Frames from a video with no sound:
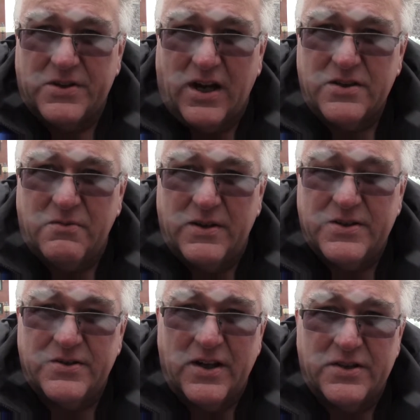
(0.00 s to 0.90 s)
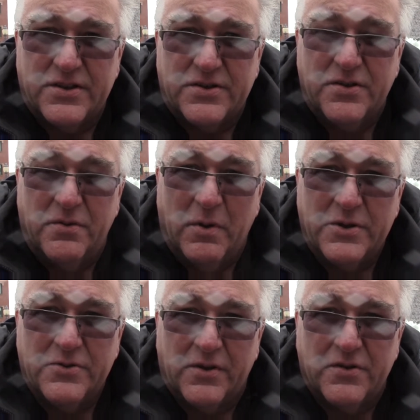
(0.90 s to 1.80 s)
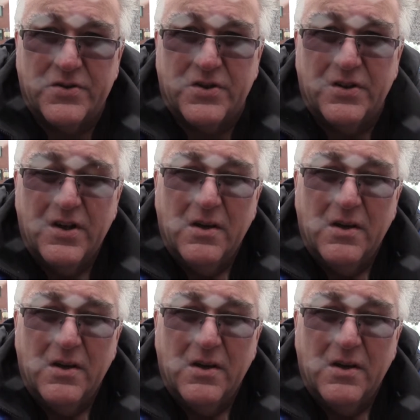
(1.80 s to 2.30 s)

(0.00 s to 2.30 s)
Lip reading: consequences, not just to New Brunswickers,